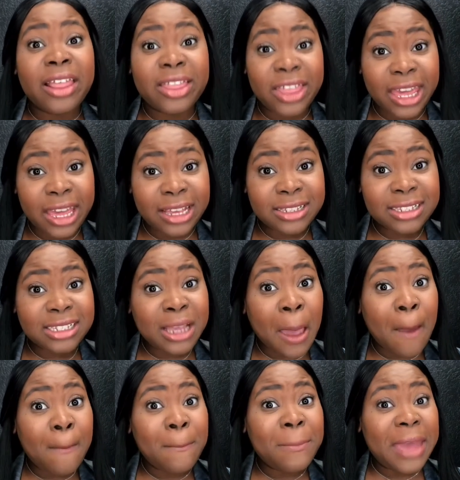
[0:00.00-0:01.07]
This
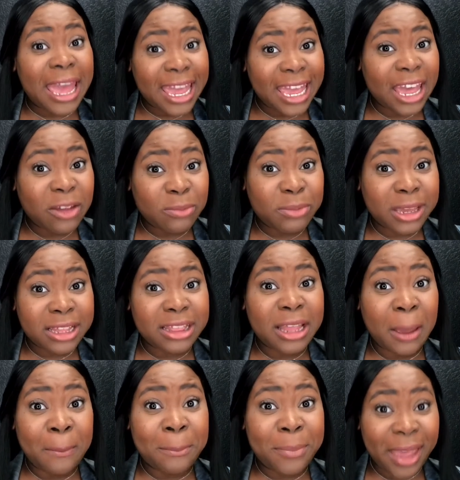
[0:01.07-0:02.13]
may have been
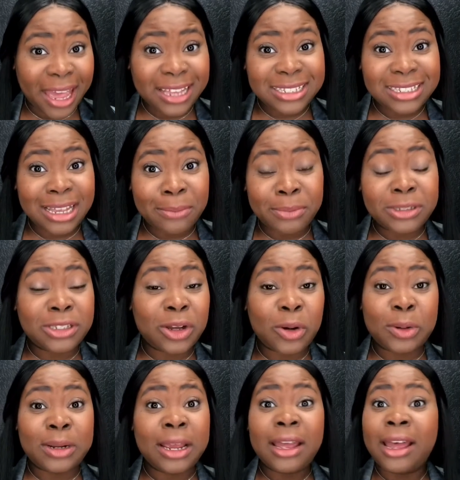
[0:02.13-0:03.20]
the best
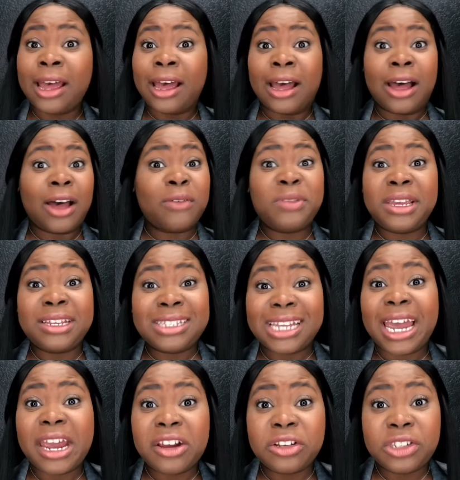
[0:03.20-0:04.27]
episode of the
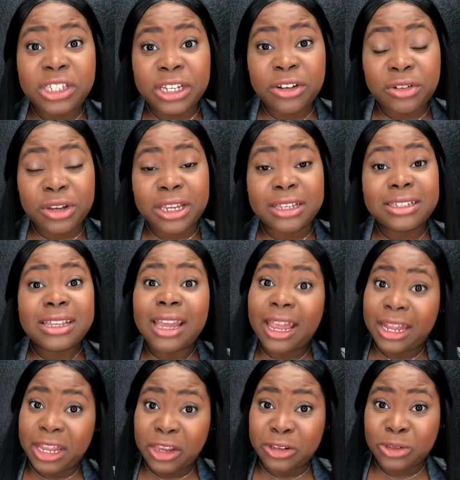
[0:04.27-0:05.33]
entire series,
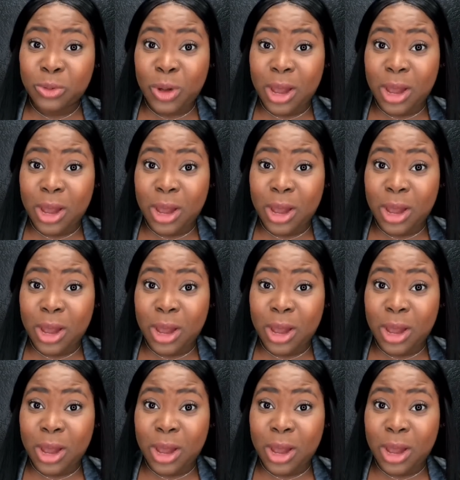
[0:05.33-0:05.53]
and here's